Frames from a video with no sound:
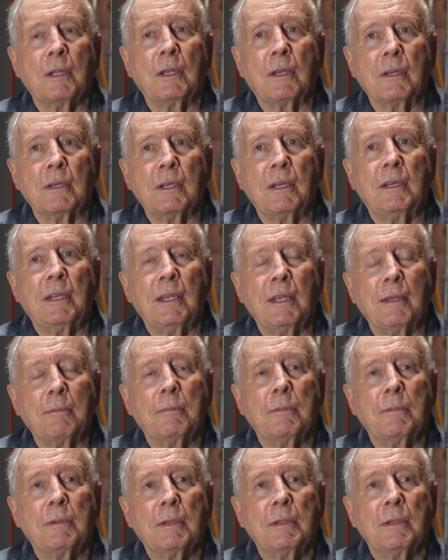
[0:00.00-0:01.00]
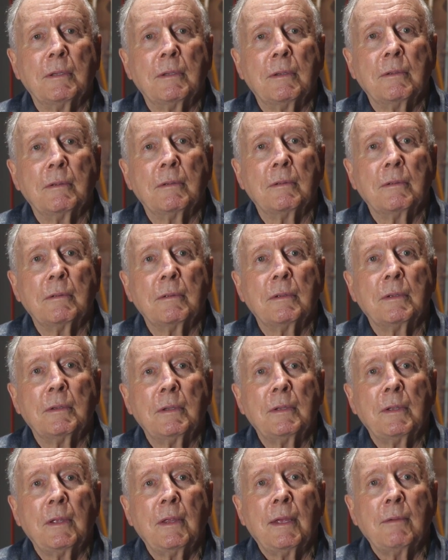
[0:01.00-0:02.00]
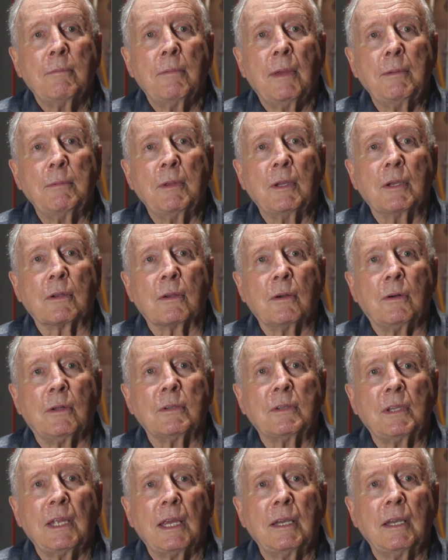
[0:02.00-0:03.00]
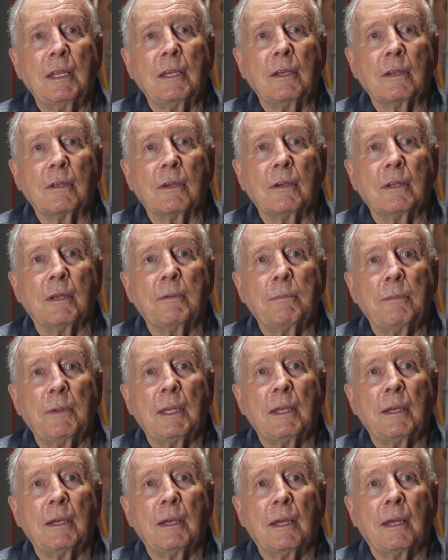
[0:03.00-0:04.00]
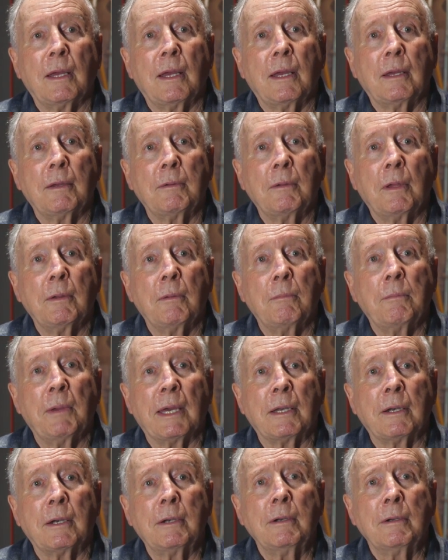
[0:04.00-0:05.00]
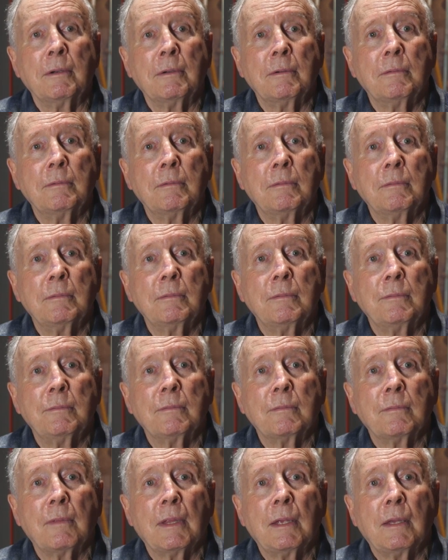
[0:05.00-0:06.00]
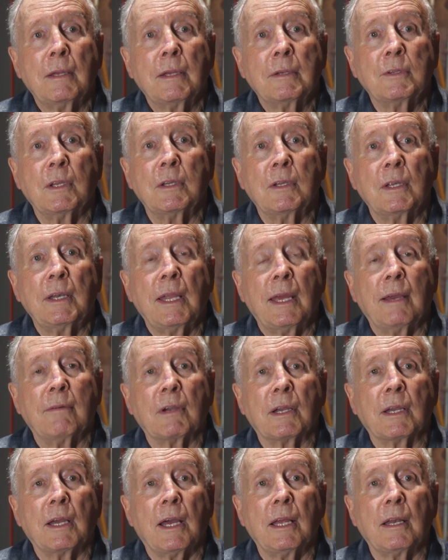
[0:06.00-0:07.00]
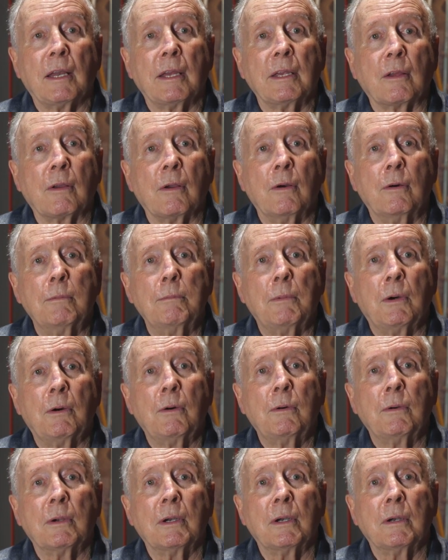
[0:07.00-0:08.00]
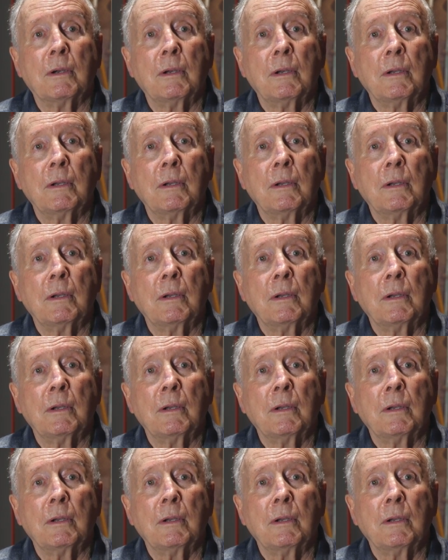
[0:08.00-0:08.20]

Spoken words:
good team. Maybe their goaltending could have been better. They didn't have a guy like Como or